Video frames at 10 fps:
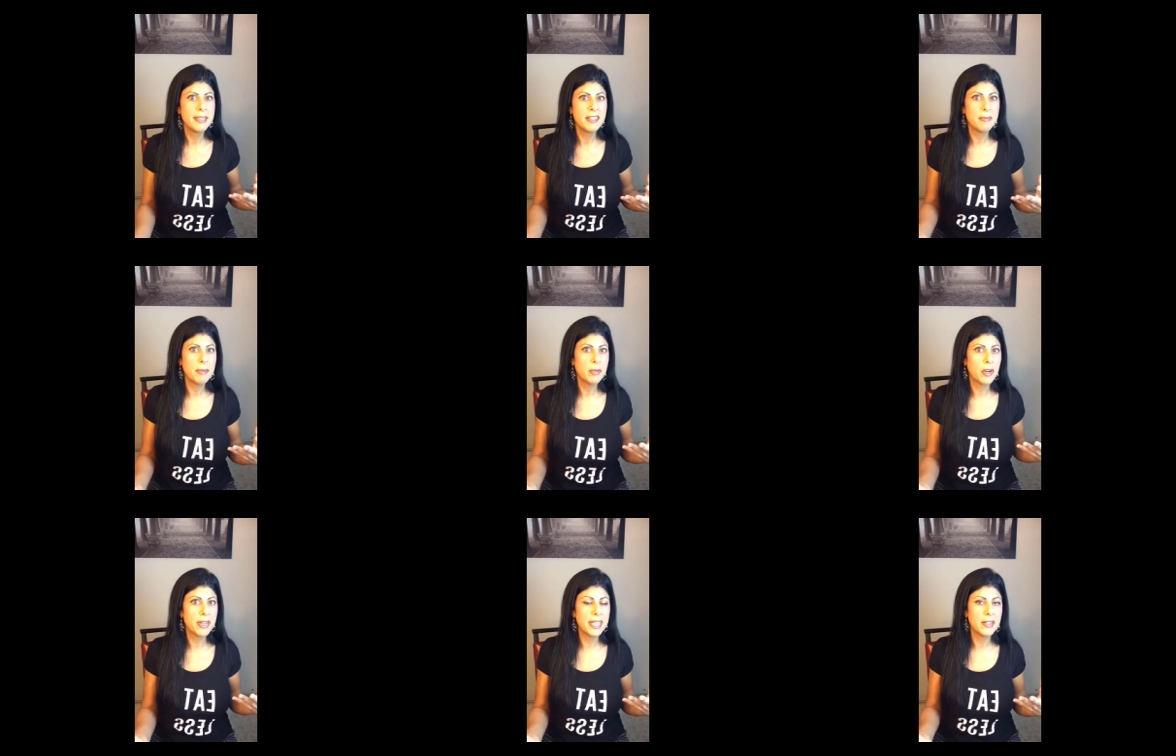if people
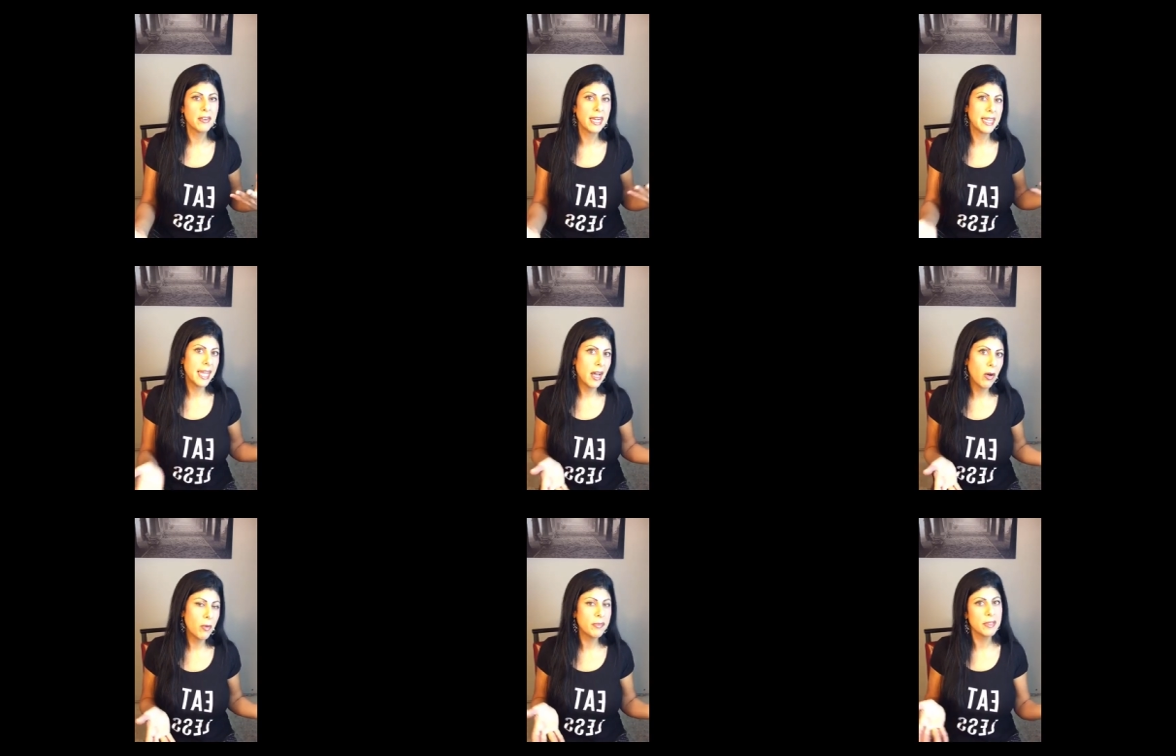aren't here right now,
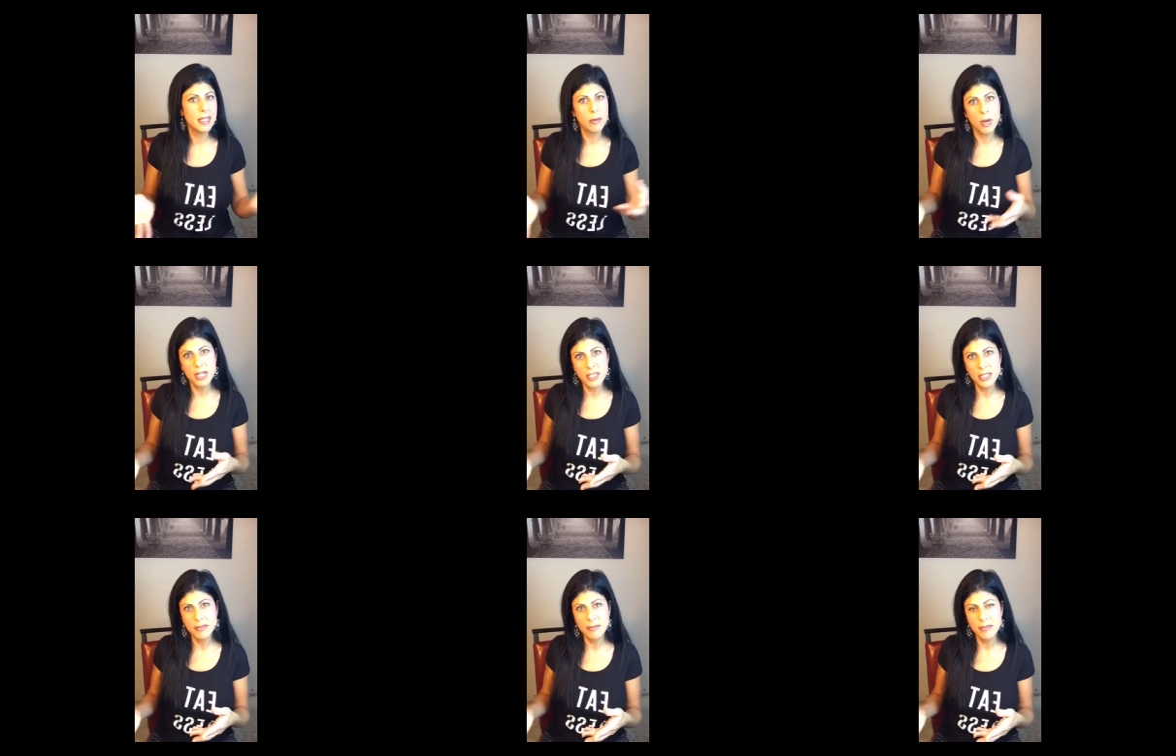hopefully they watch
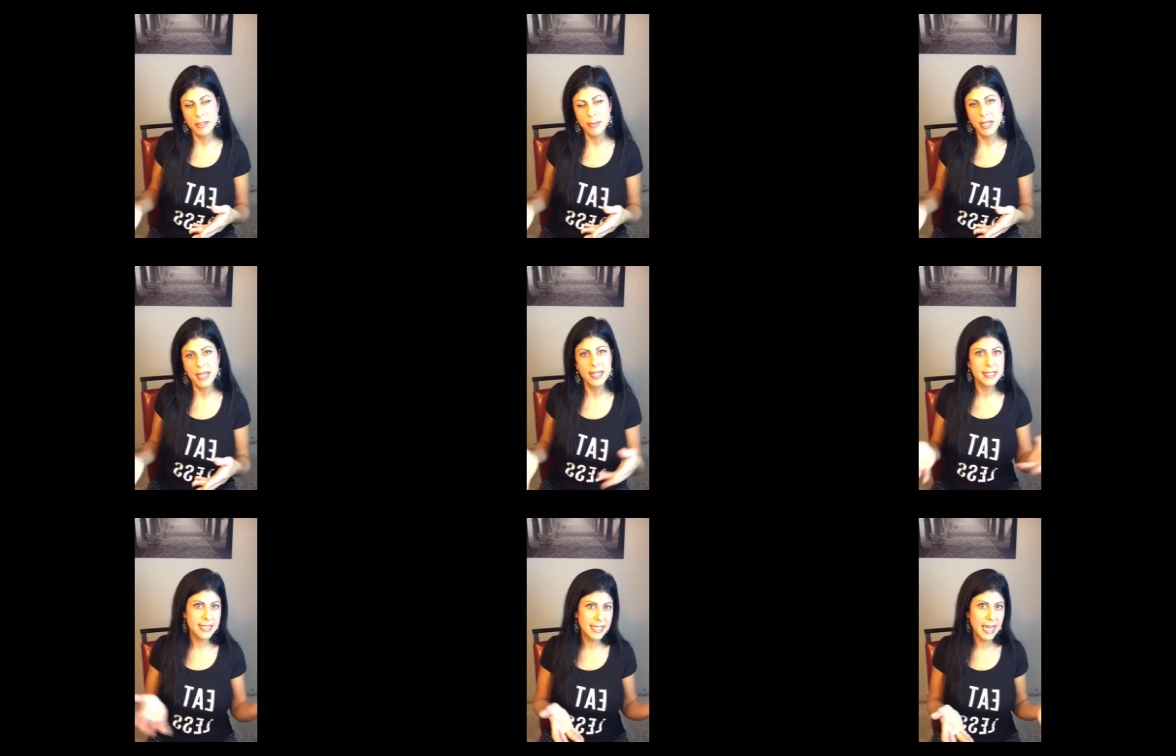the replay
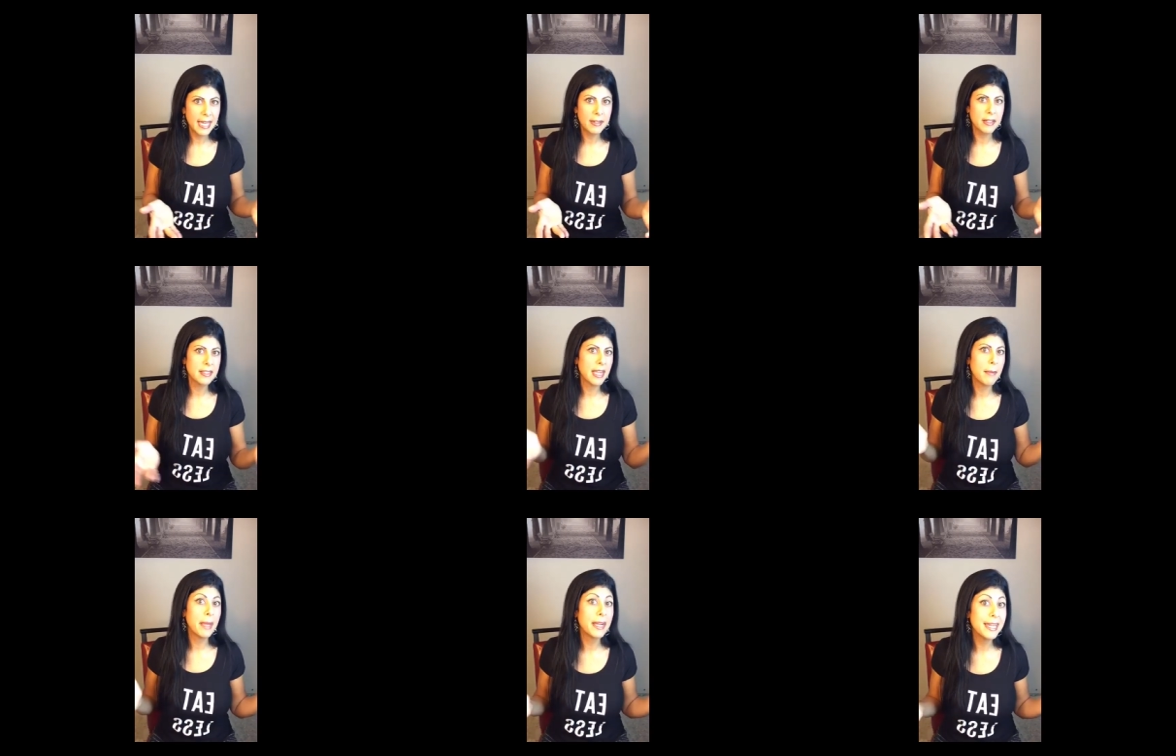and see that, because
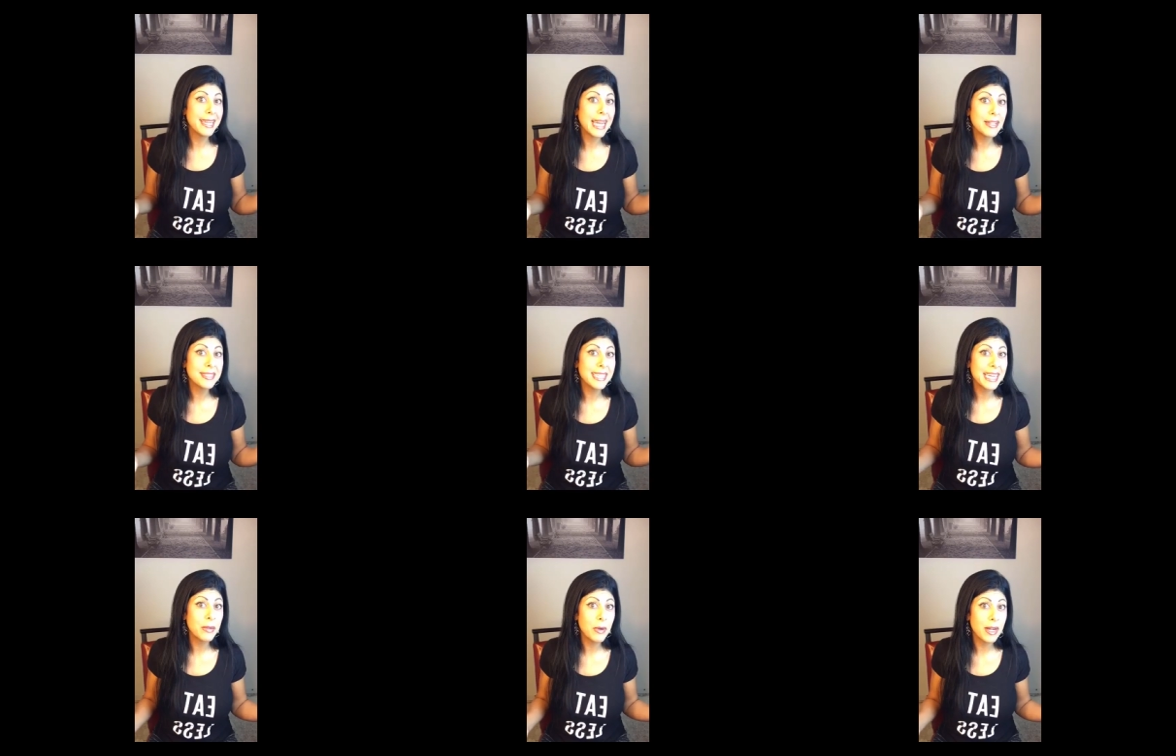I'm not going to announce it
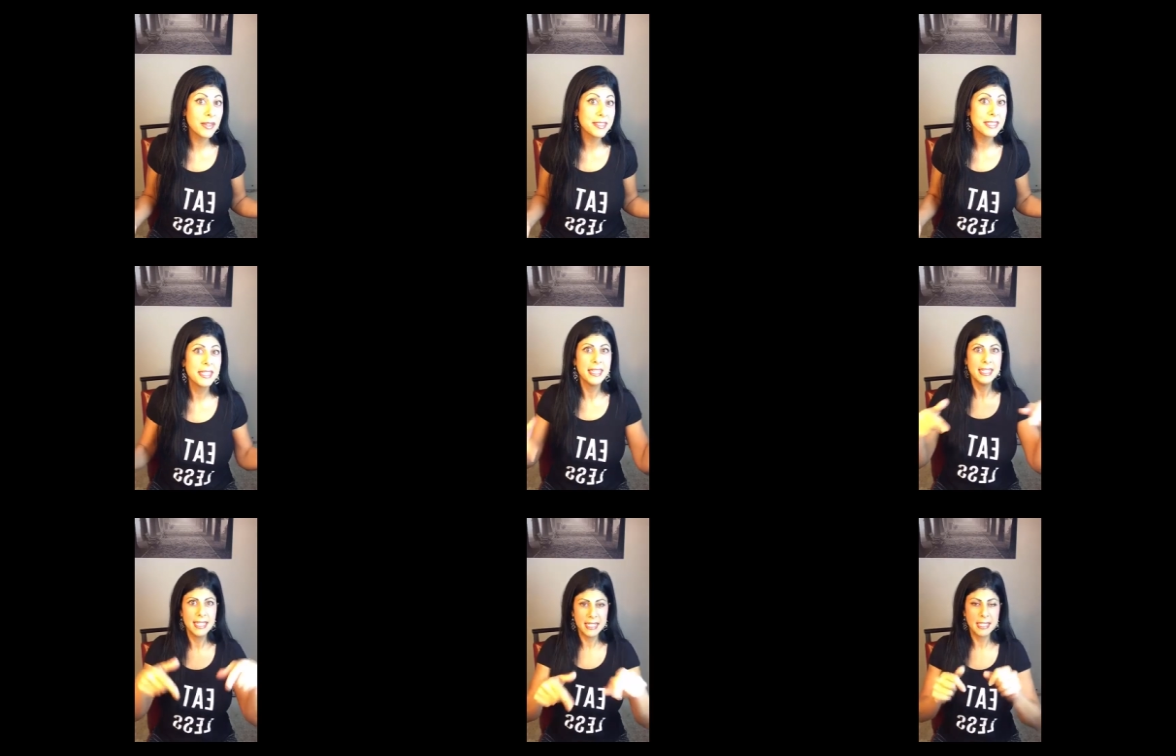anywhere else
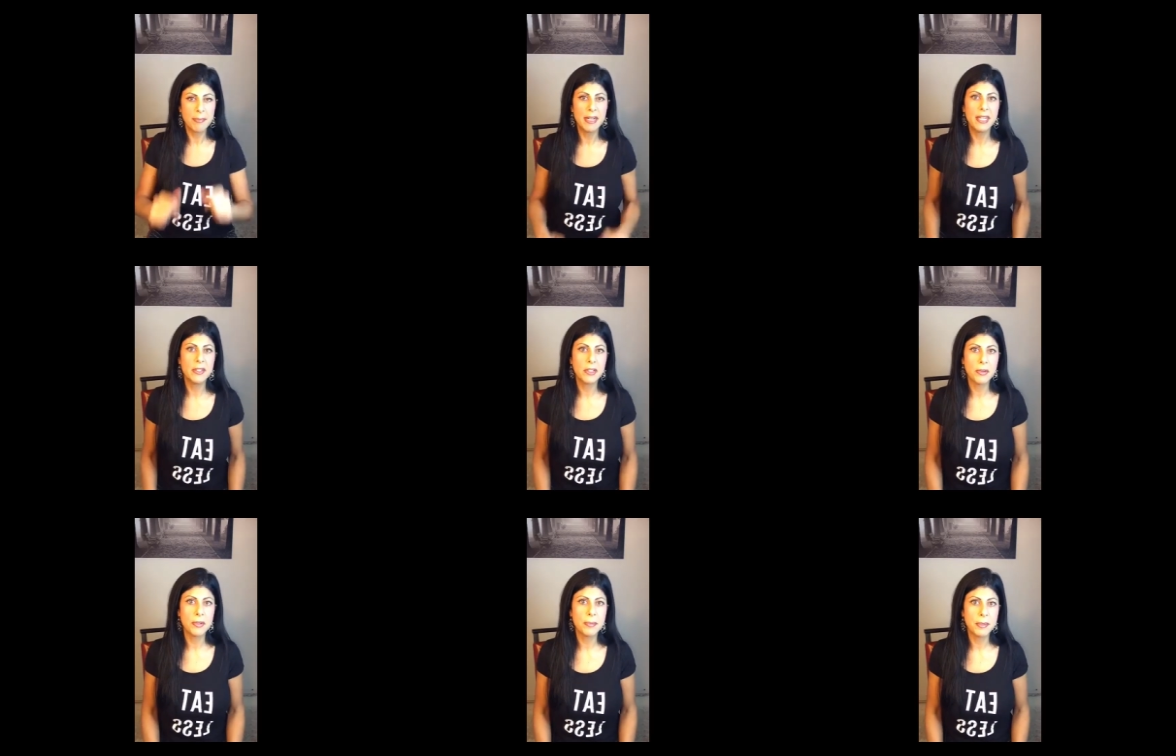except right here in the
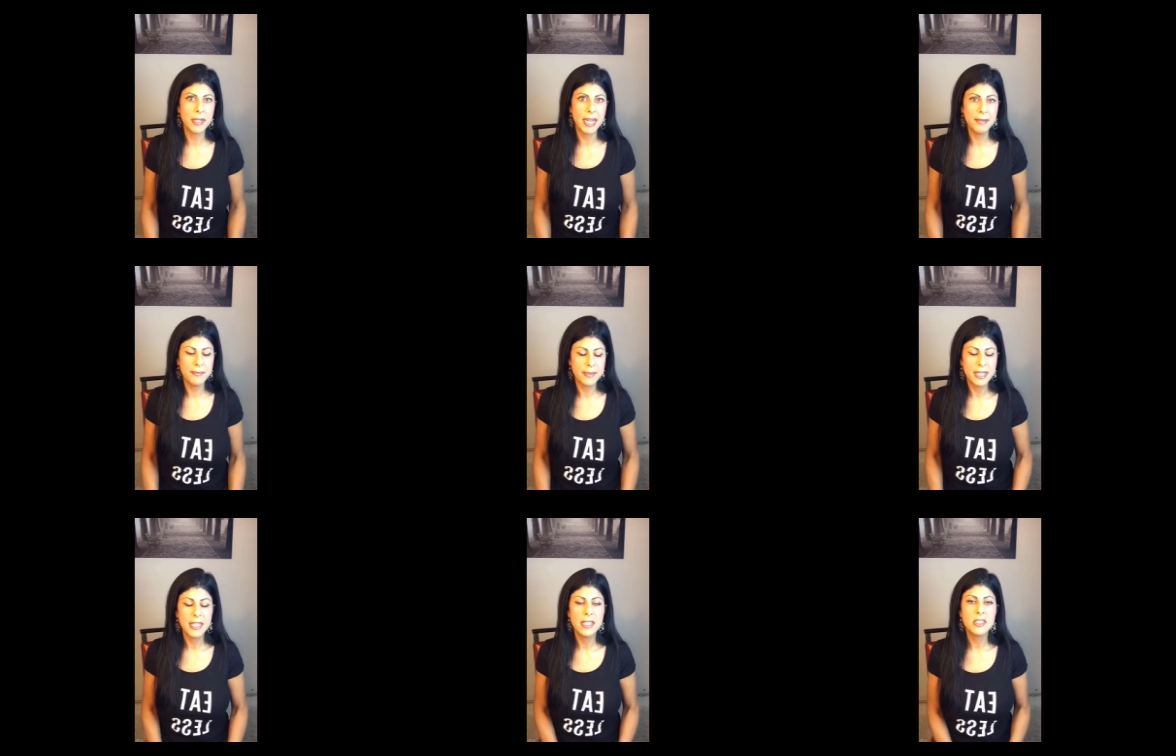group, okay?
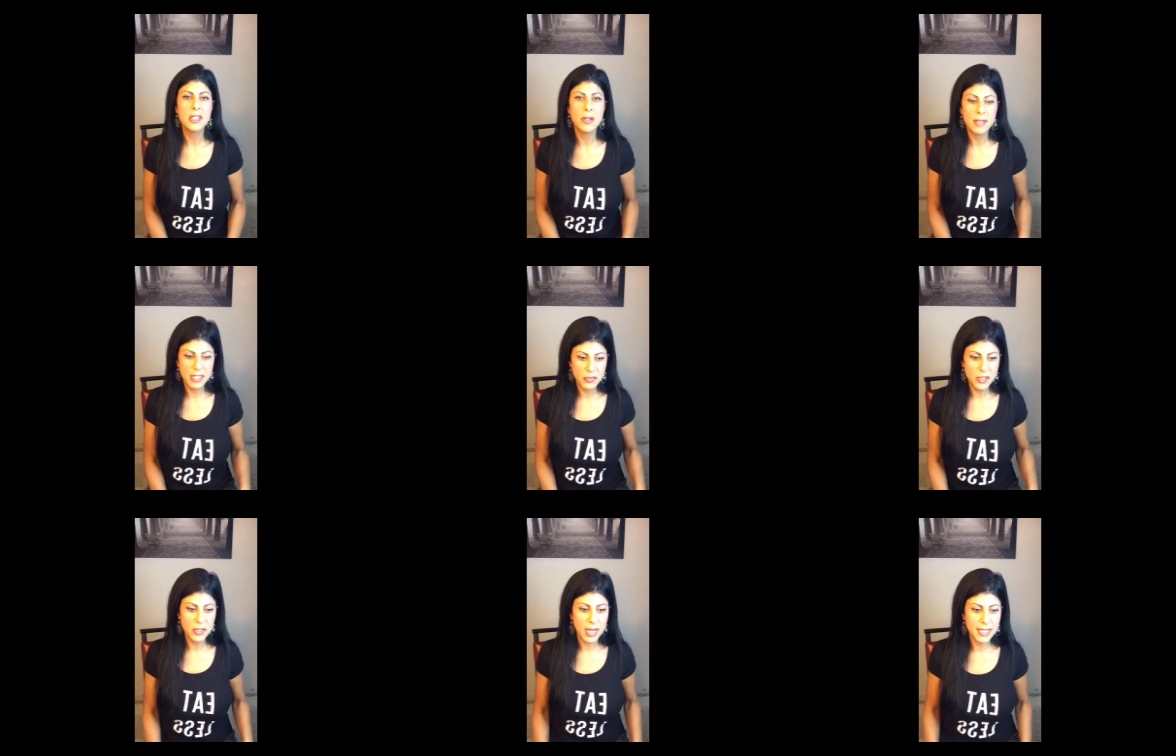So that's for
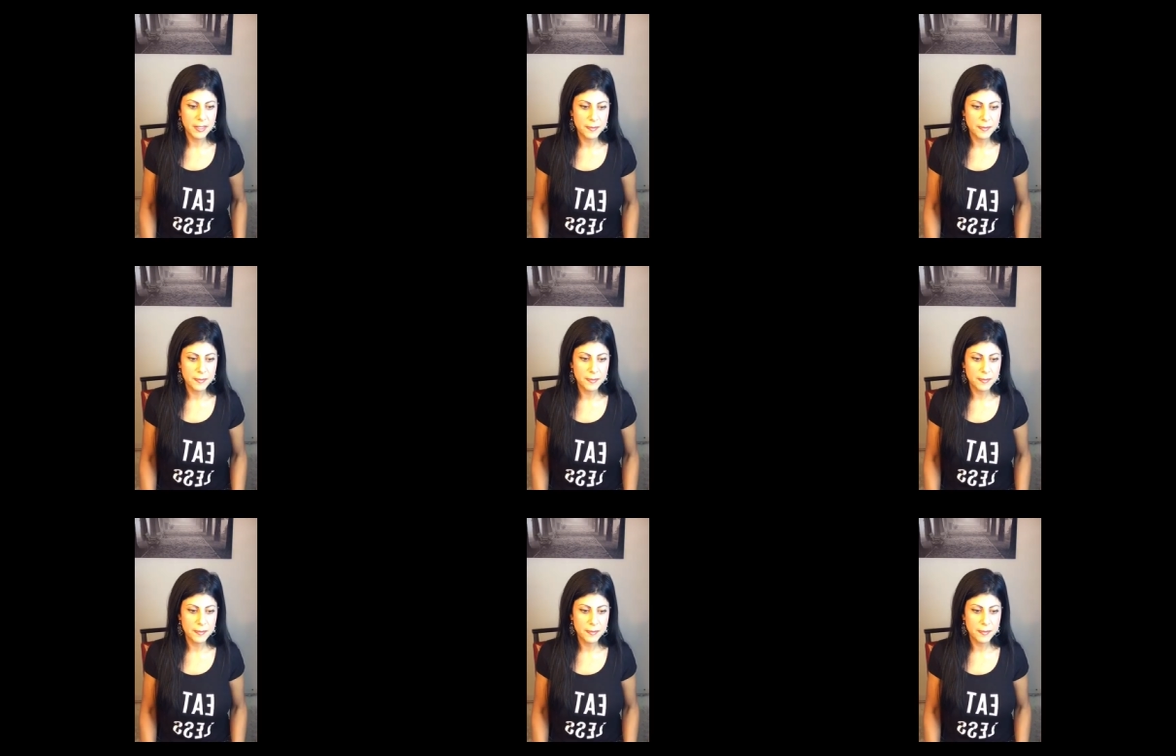you guys.